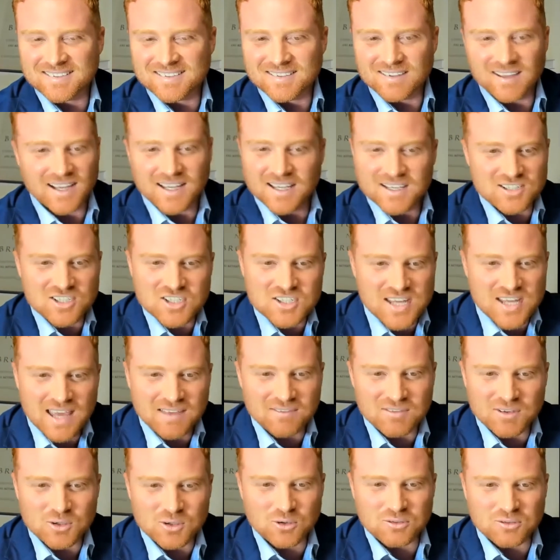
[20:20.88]
I can just have
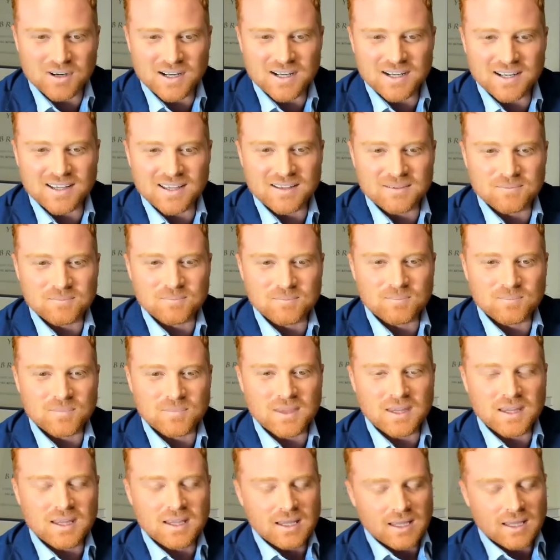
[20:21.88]
it already.
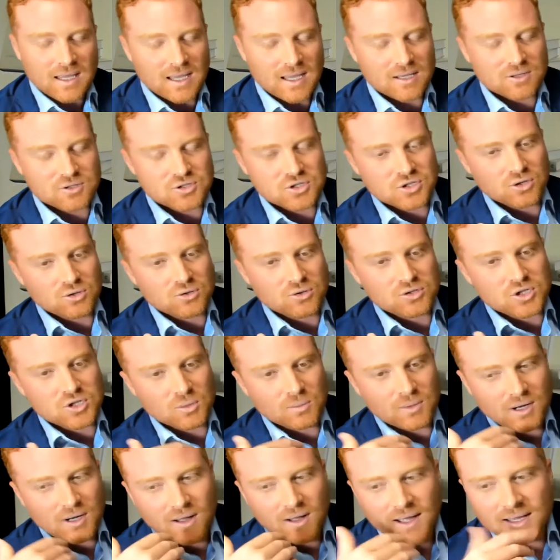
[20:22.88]
And so, so
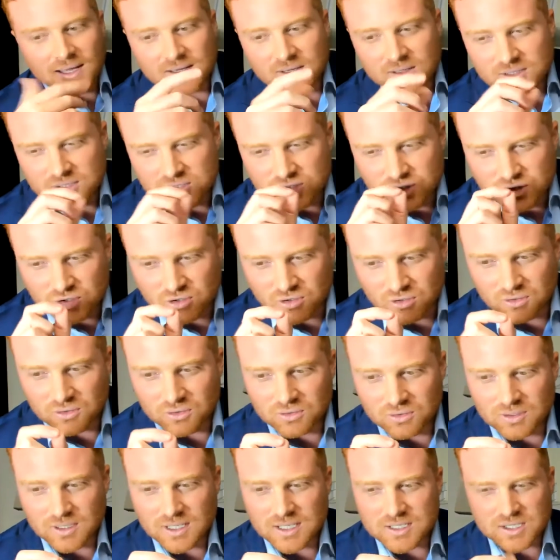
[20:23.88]
when I
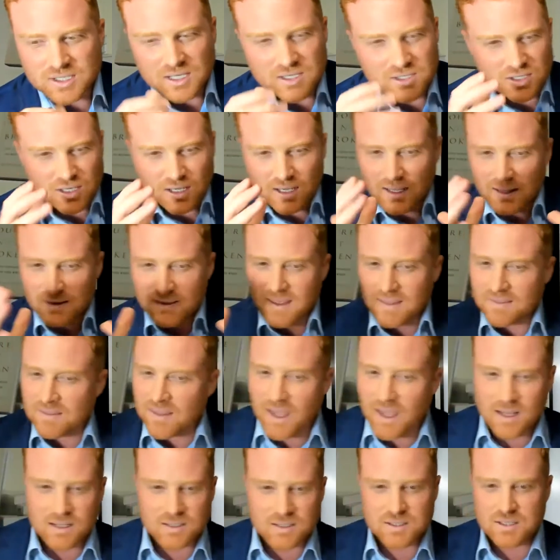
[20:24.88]
true is, is a, and, and
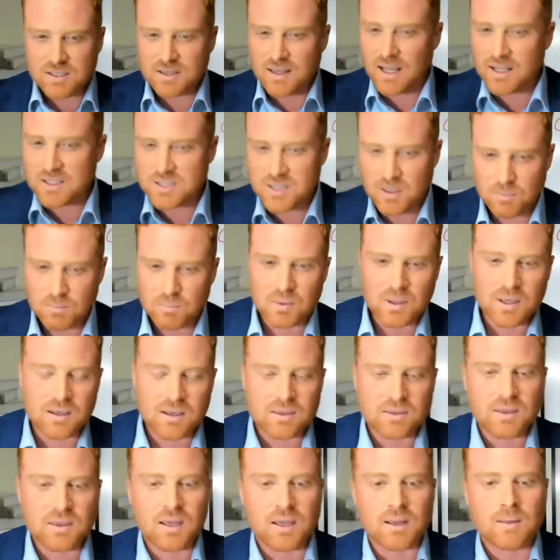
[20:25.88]
that's that's a big
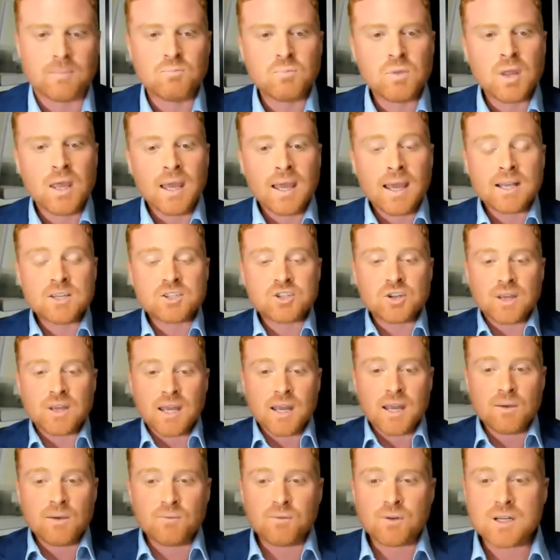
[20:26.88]
thing. And so
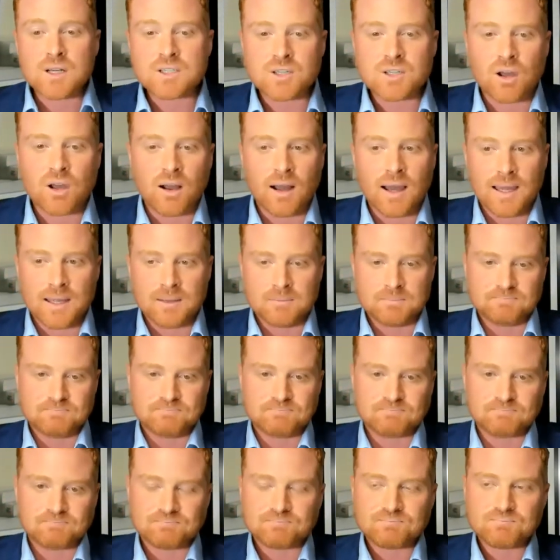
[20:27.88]
every time
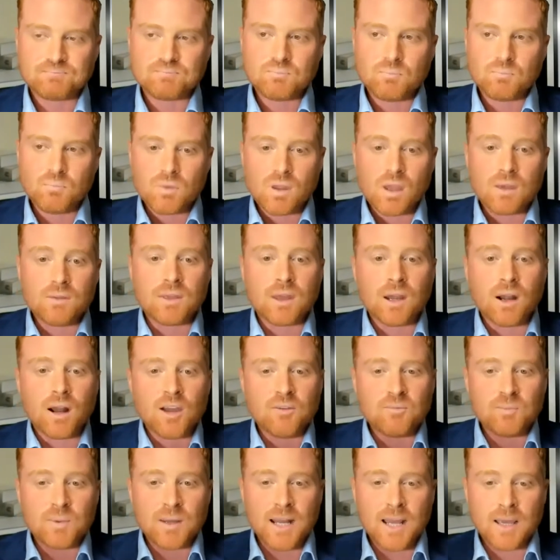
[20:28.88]
that
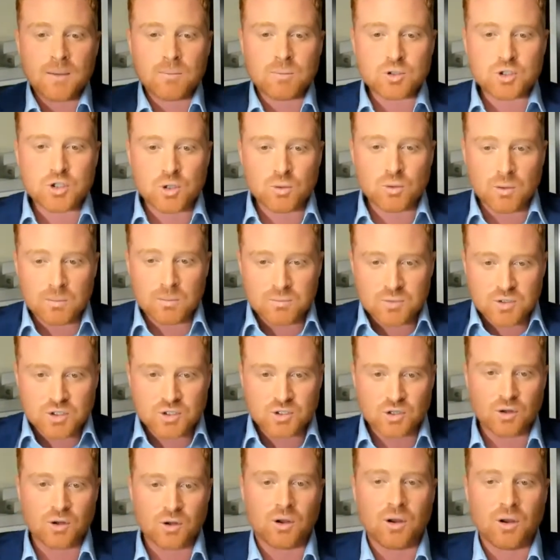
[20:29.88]
I've been able to
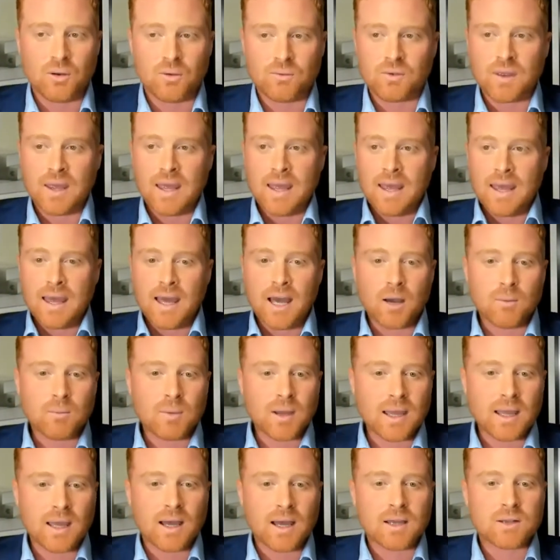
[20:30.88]
observe how
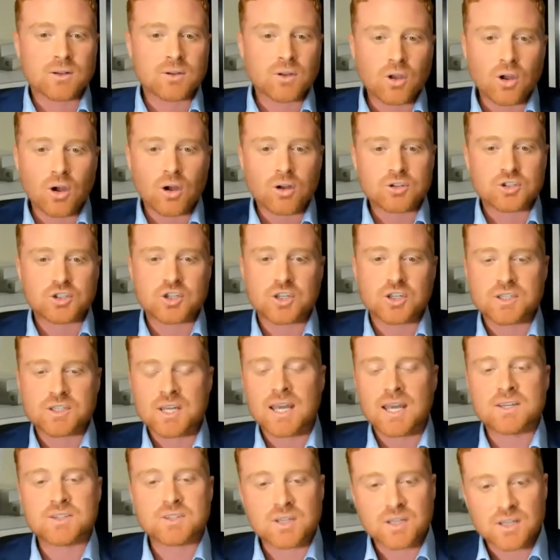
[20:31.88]
my unconscious
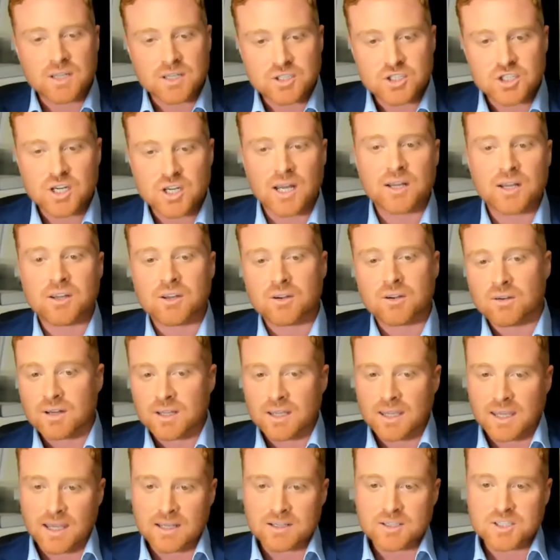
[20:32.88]
has an agenda
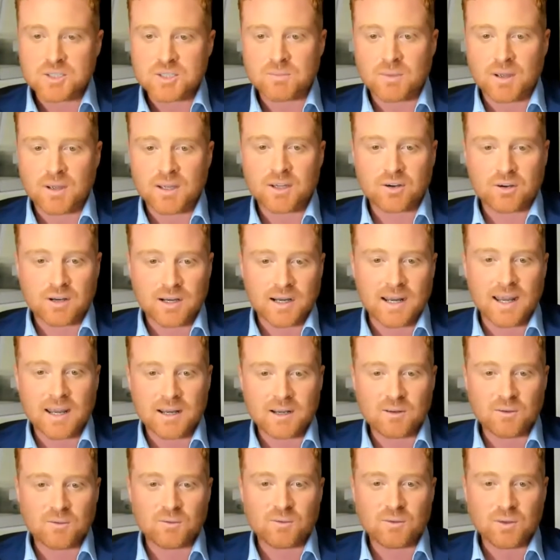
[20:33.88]
against my
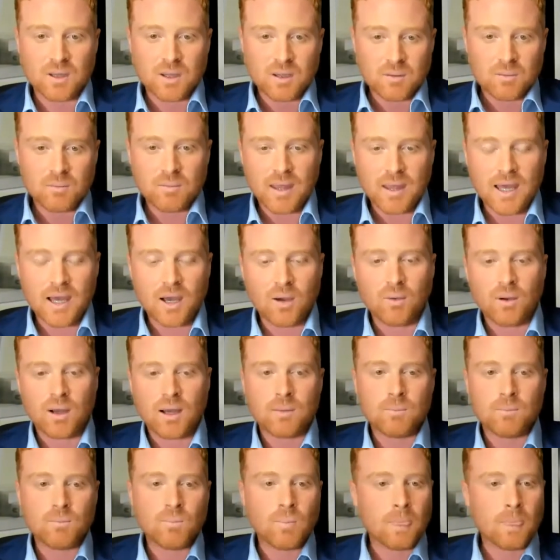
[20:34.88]
creative power,